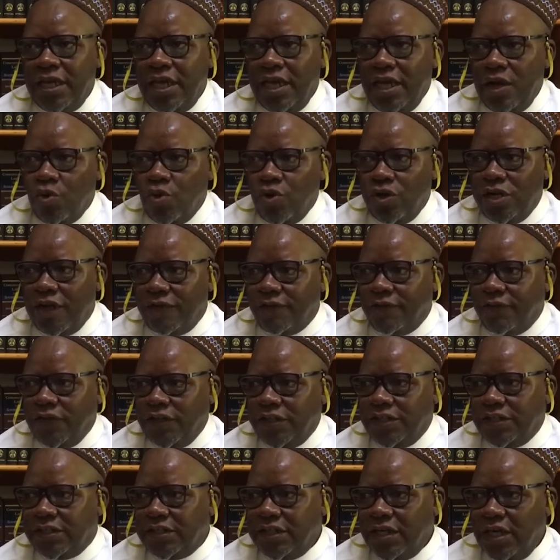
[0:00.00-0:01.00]
a Honda
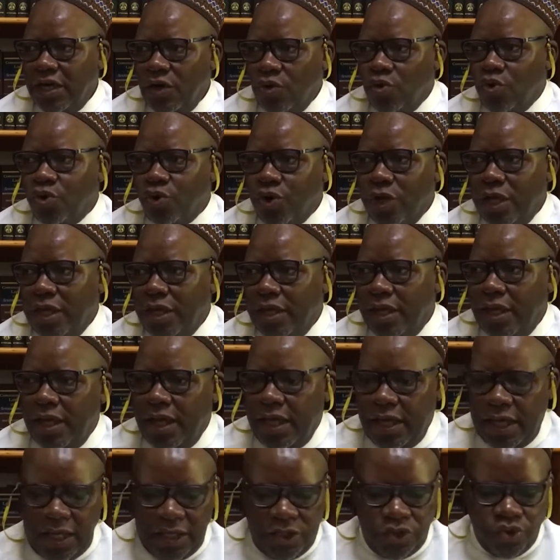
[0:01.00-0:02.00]
Fit or a
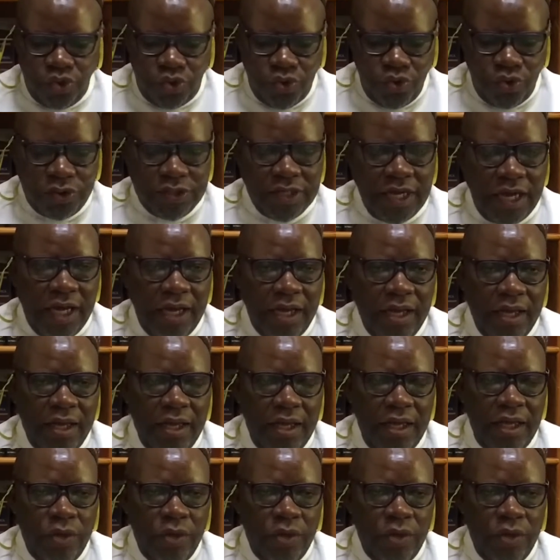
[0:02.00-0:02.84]
Toyota